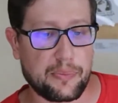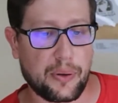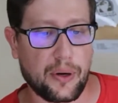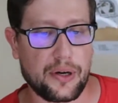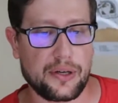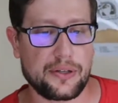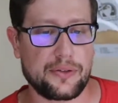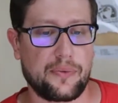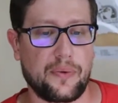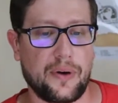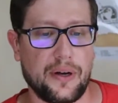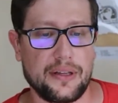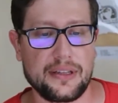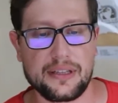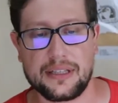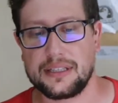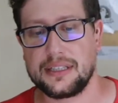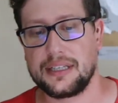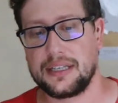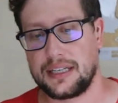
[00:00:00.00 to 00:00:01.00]
point
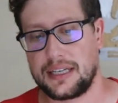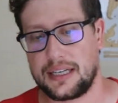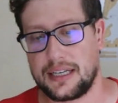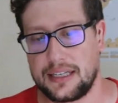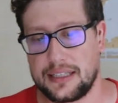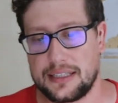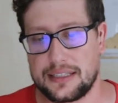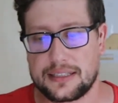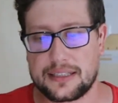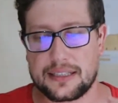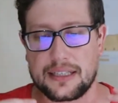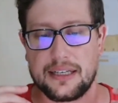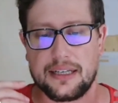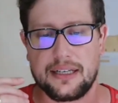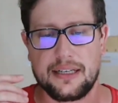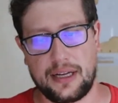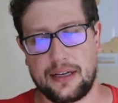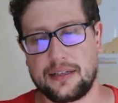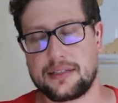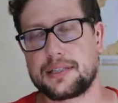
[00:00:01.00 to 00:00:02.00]
1 is
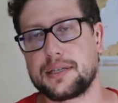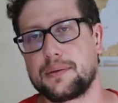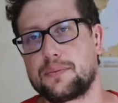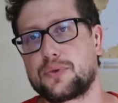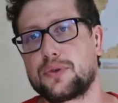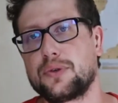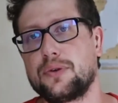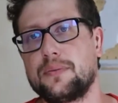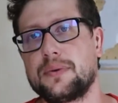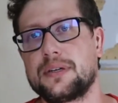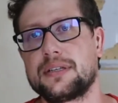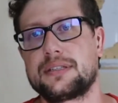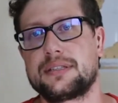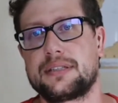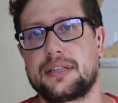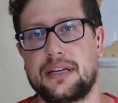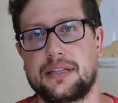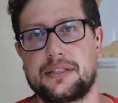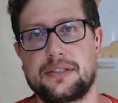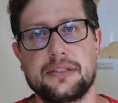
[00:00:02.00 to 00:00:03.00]
there are some rumors
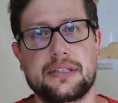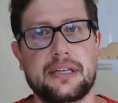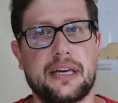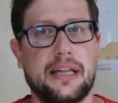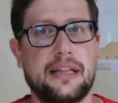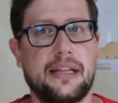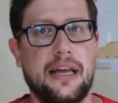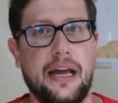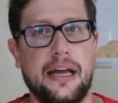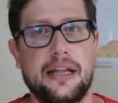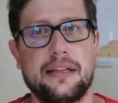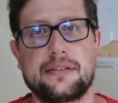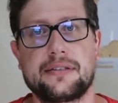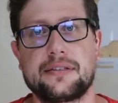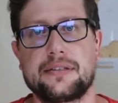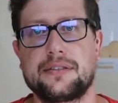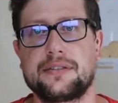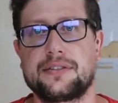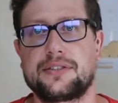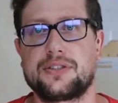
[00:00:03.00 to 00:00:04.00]
that you can
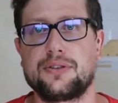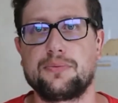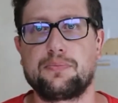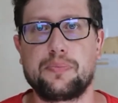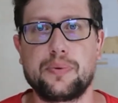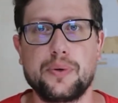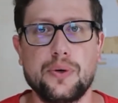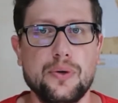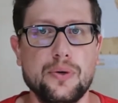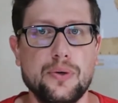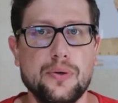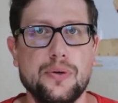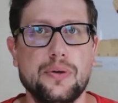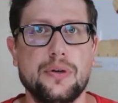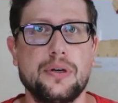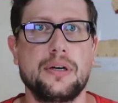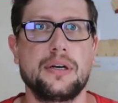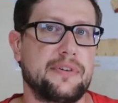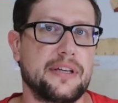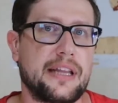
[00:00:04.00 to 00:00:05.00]
enter
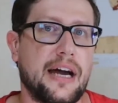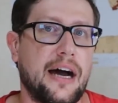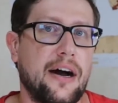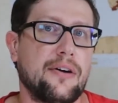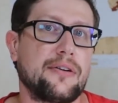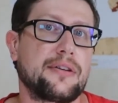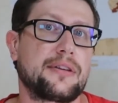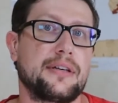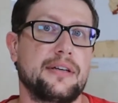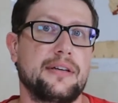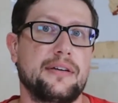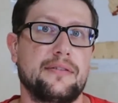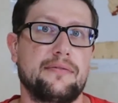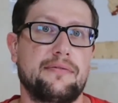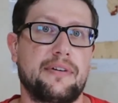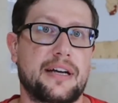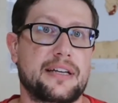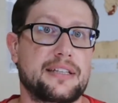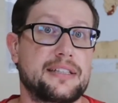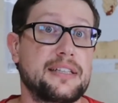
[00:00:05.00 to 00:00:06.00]
Cebu without the
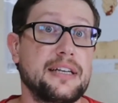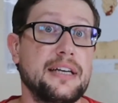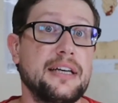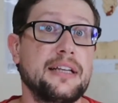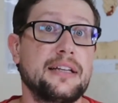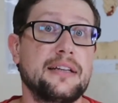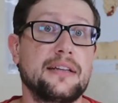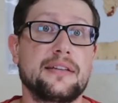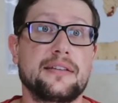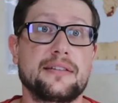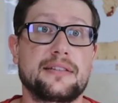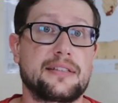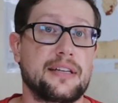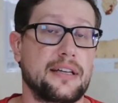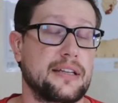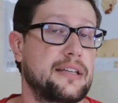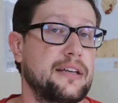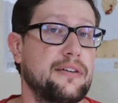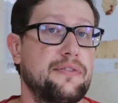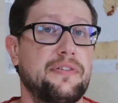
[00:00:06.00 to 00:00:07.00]
vaccine
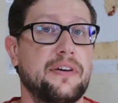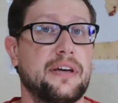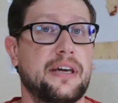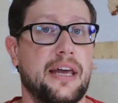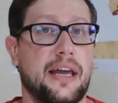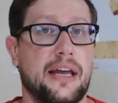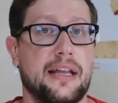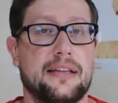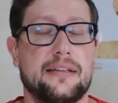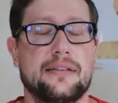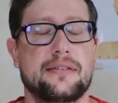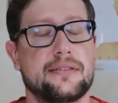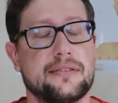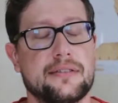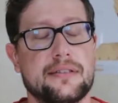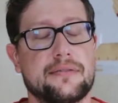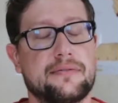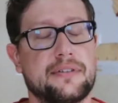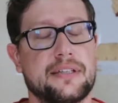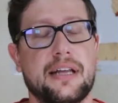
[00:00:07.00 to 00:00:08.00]
certificate,
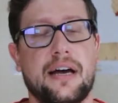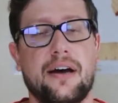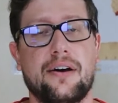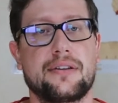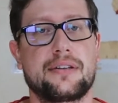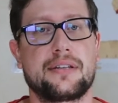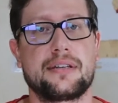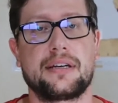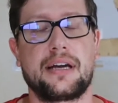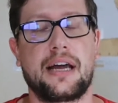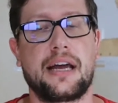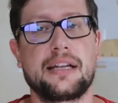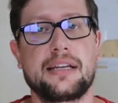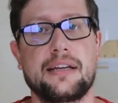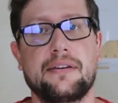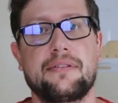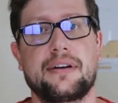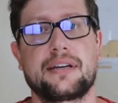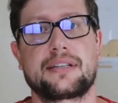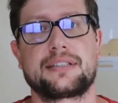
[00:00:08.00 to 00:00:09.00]
so without
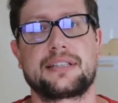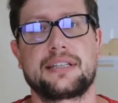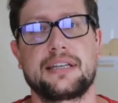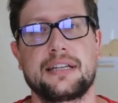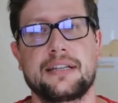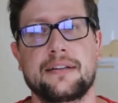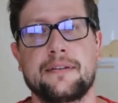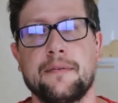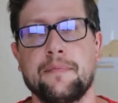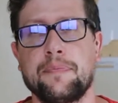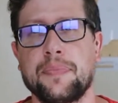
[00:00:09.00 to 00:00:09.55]
any vaccine.